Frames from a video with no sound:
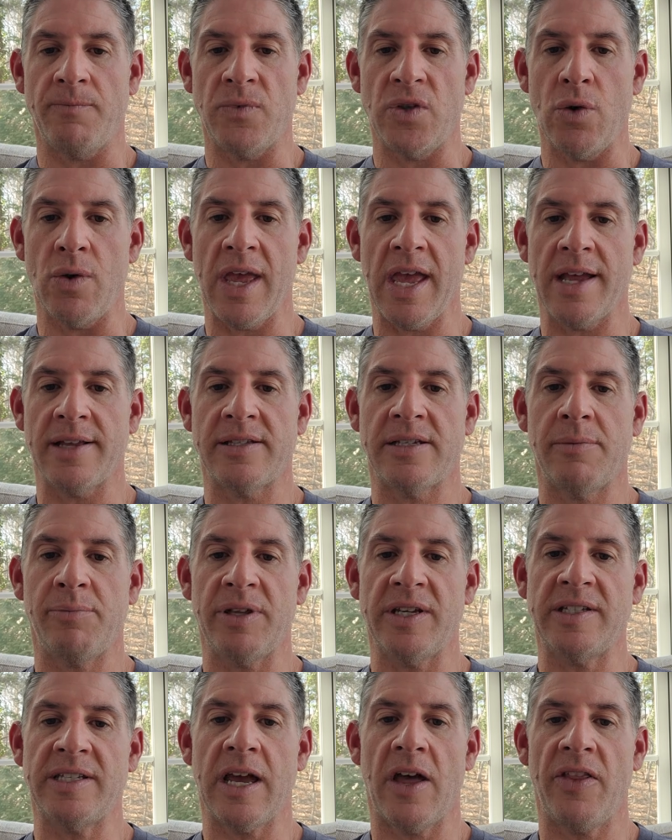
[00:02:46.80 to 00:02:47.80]
you can't
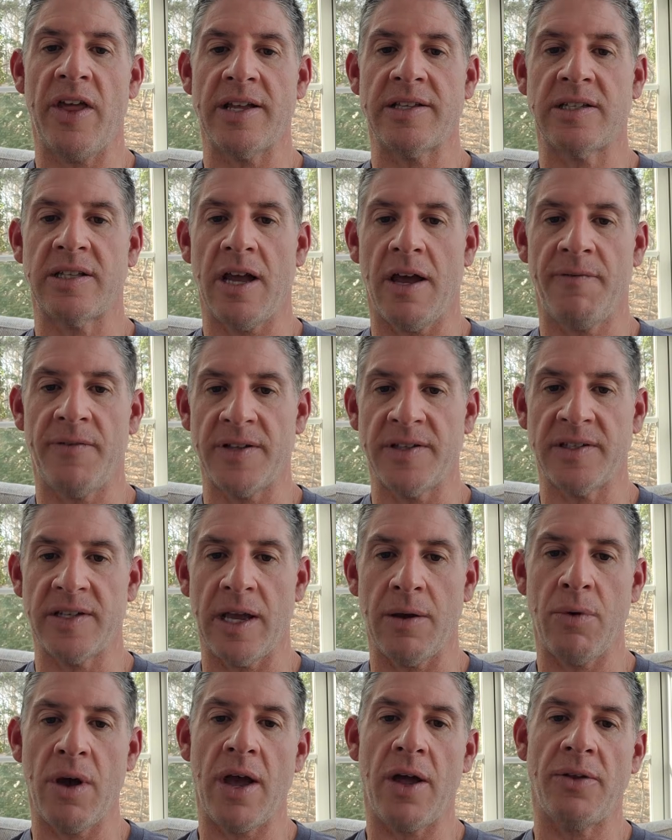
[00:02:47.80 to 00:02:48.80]
simply sell that stuff and
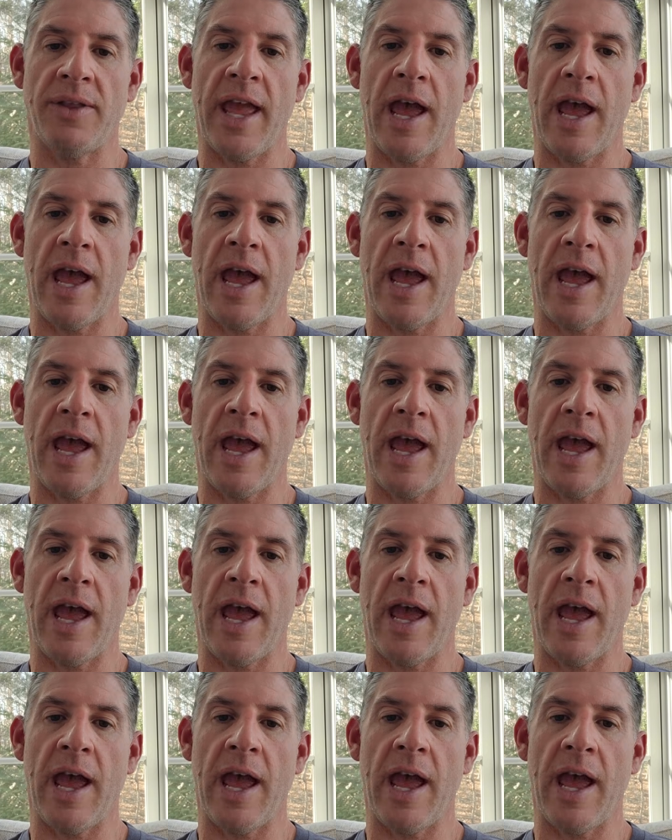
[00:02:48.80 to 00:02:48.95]
say, well,